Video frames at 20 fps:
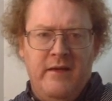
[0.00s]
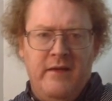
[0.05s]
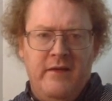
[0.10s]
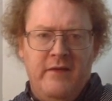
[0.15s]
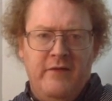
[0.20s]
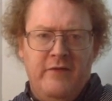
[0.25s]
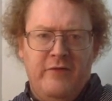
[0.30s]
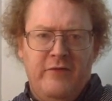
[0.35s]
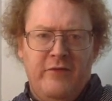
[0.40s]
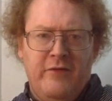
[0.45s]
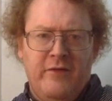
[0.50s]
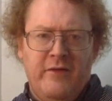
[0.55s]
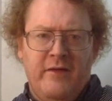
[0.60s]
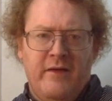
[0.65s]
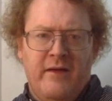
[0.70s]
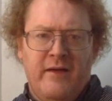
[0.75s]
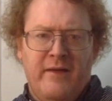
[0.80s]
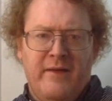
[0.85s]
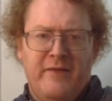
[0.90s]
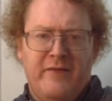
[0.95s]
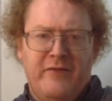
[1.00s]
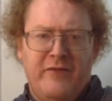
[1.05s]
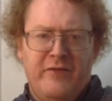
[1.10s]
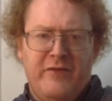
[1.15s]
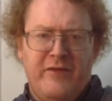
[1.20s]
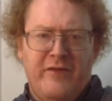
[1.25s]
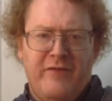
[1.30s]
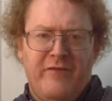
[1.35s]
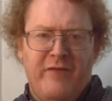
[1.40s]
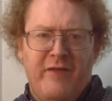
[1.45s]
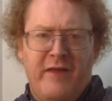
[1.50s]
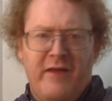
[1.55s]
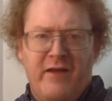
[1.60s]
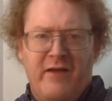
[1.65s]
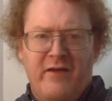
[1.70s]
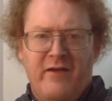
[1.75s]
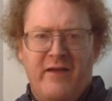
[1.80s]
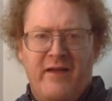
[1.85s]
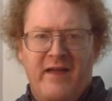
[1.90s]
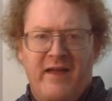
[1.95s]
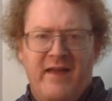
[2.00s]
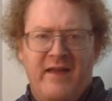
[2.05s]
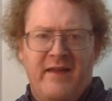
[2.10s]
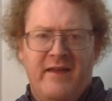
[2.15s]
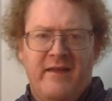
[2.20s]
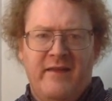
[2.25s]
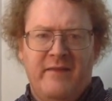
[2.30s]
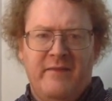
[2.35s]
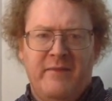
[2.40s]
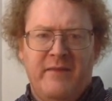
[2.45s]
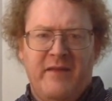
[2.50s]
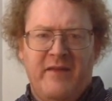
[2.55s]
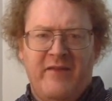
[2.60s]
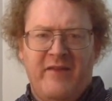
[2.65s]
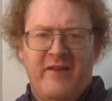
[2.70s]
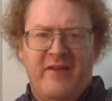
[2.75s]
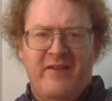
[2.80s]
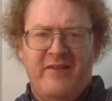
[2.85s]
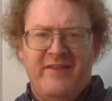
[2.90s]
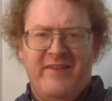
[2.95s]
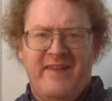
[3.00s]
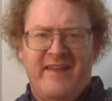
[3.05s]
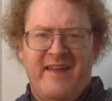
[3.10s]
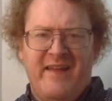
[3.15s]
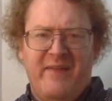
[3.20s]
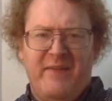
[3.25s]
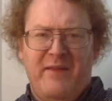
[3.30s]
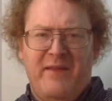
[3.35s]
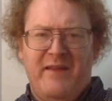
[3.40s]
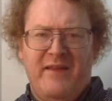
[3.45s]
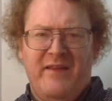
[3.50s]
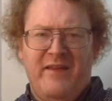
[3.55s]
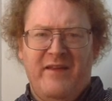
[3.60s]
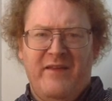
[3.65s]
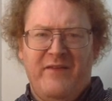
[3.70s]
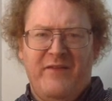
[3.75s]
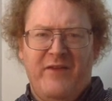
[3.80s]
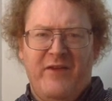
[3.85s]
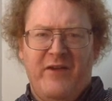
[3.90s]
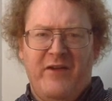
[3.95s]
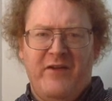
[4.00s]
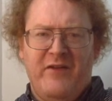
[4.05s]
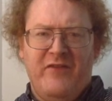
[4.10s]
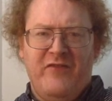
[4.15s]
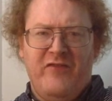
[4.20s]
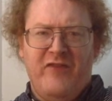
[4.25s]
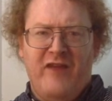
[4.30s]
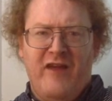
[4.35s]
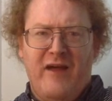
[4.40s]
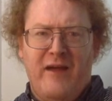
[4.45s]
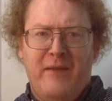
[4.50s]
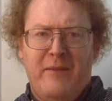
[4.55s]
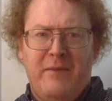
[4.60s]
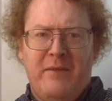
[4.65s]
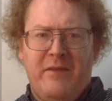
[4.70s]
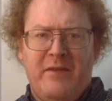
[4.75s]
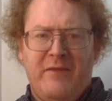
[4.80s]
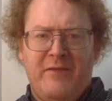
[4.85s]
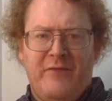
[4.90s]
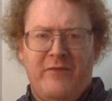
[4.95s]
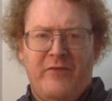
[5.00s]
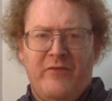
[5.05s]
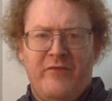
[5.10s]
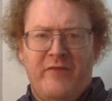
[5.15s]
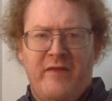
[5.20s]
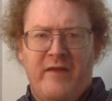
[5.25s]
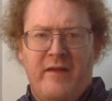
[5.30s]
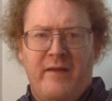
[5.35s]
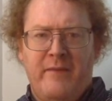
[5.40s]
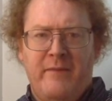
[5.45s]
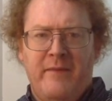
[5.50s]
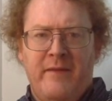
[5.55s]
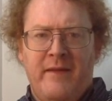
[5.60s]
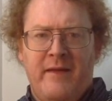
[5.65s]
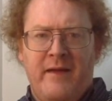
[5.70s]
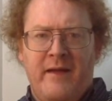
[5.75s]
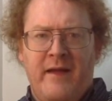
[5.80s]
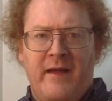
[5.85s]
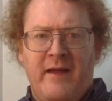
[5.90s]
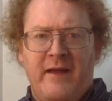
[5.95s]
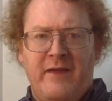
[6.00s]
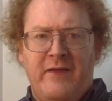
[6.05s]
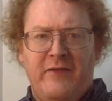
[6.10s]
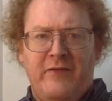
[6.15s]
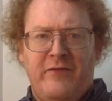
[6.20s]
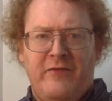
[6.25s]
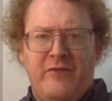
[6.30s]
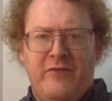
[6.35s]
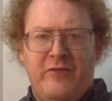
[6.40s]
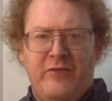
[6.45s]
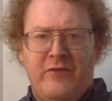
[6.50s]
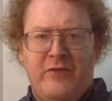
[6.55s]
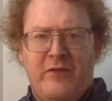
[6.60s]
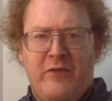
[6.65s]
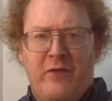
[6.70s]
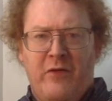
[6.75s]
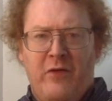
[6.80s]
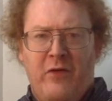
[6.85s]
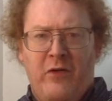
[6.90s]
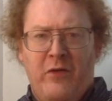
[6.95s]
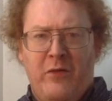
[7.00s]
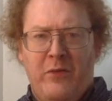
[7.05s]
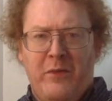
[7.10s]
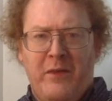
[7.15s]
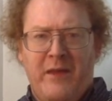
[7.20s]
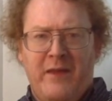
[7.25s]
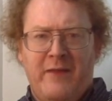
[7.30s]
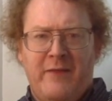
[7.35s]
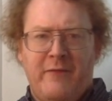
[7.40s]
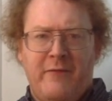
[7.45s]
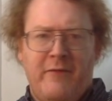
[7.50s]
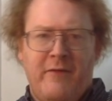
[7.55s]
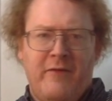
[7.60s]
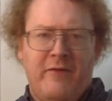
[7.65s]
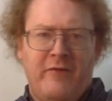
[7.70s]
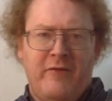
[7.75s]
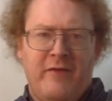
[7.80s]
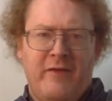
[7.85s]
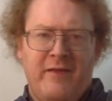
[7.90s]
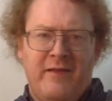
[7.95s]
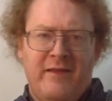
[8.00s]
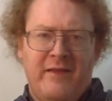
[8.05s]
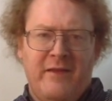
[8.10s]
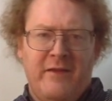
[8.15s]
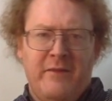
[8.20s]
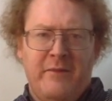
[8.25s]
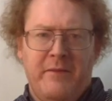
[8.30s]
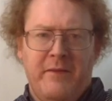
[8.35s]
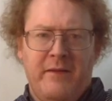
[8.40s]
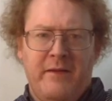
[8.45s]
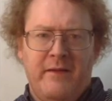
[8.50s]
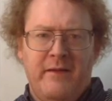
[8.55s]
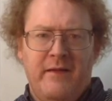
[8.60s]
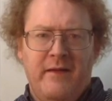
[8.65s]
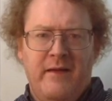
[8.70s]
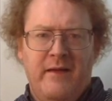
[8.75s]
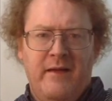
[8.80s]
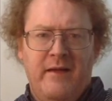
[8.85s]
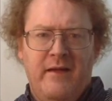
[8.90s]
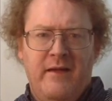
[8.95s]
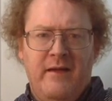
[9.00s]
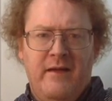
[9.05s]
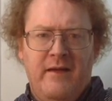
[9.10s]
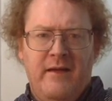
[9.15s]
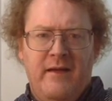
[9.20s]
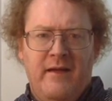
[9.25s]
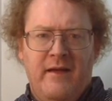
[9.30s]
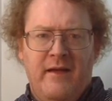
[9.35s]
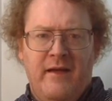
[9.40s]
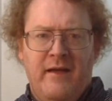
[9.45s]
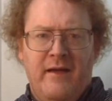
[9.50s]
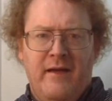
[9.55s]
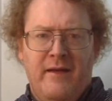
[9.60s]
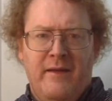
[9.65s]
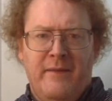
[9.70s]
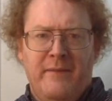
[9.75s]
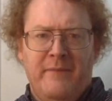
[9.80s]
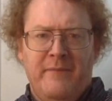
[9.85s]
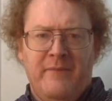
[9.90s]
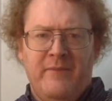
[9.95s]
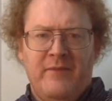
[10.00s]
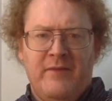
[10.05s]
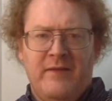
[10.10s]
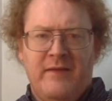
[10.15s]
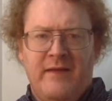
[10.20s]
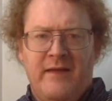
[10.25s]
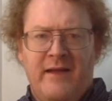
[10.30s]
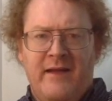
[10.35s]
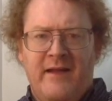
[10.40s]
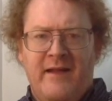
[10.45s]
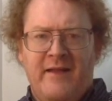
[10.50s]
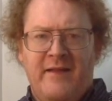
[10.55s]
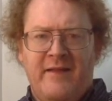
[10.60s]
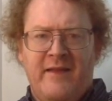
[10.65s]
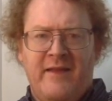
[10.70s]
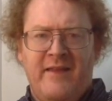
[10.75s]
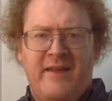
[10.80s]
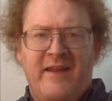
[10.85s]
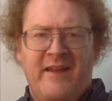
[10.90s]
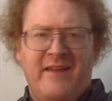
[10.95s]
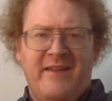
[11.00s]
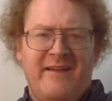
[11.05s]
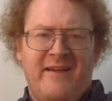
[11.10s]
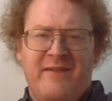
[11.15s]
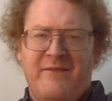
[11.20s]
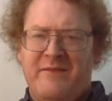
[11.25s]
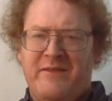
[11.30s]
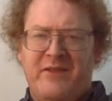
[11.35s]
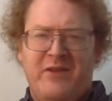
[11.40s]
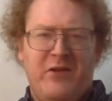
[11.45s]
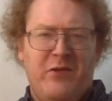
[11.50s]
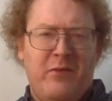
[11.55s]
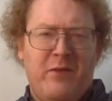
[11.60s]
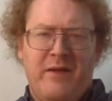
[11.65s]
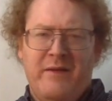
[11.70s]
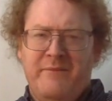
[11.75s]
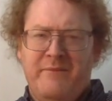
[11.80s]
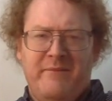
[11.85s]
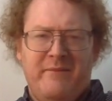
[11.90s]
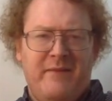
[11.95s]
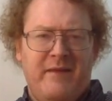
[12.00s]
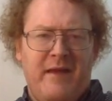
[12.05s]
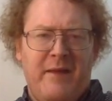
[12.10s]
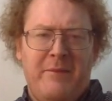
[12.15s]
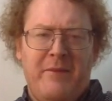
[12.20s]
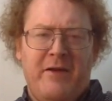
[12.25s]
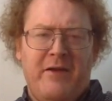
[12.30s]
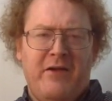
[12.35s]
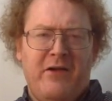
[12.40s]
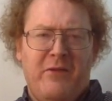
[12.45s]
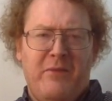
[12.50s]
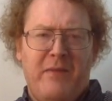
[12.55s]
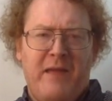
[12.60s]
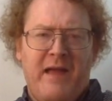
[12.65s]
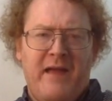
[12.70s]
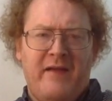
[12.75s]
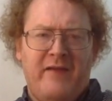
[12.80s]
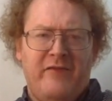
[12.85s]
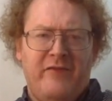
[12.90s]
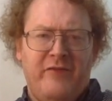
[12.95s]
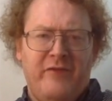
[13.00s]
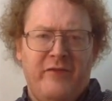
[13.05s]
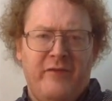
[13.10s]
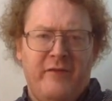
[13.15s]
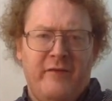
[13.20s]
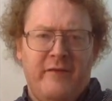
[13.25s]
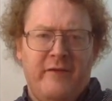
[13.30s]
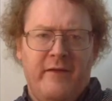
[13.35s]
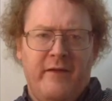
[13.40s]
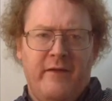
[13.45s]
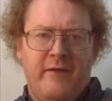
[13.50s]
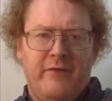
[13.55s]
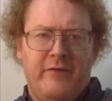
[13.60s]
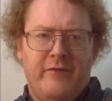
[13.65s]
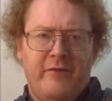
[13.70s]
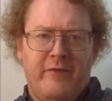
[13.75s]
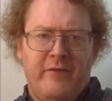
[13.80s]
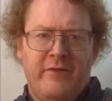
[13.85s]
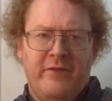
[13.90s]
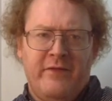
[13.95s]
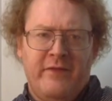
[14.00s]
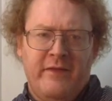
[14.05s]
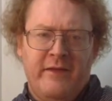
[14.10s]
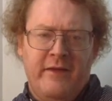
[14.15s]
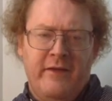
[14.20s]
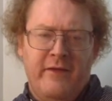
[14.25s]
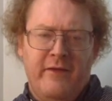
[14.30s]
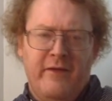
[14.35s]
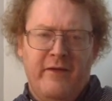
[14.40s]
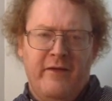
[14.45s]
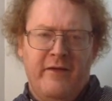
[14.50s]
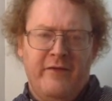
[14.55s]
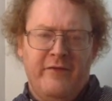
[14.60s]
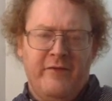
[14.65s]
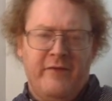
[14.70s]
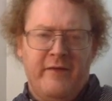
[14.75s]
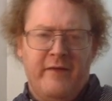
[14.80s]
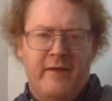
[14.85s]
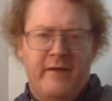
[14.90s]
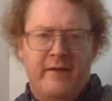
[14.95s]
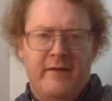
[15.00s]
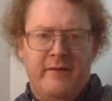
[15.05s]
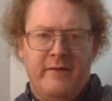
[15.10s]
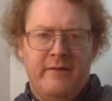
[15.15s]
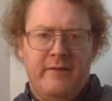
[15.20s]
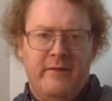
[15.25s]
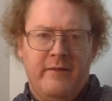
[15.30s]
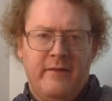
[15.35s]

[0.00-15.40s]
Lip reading: shoot this video again, because I don't think I really did a very good job the first time. I didn't shoot the whole way through. I shot a little bit, and then I thought, you know what, I better go back and shoot it again. So here it is again.